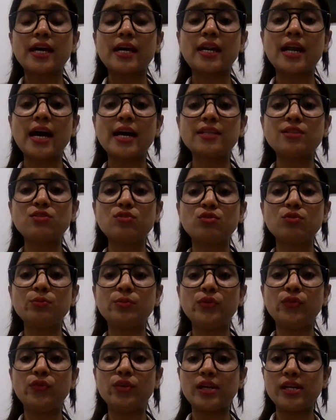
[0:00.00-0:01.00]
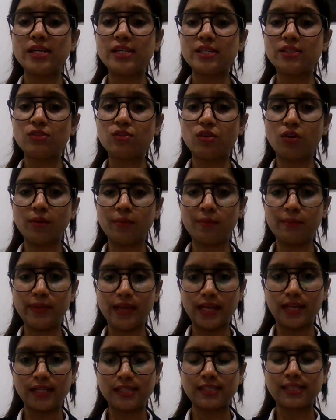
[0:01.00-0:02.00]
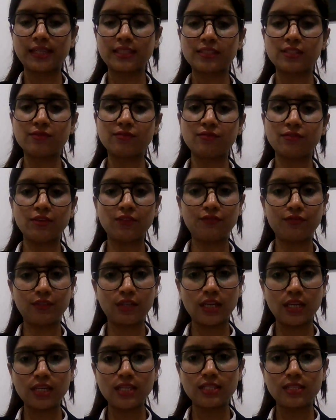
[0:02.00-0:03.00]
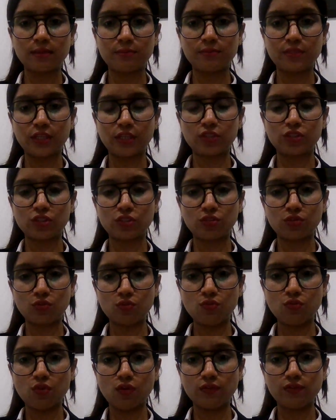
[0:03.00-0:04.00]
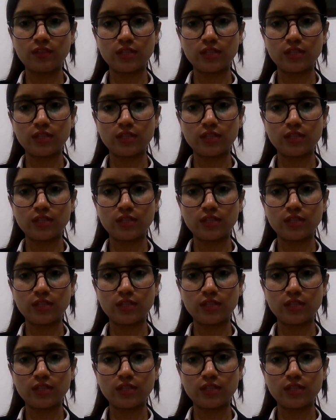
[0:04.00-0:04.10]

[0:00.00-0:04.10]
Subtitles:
Rights to be released on bail. Section 50, subsection 2 of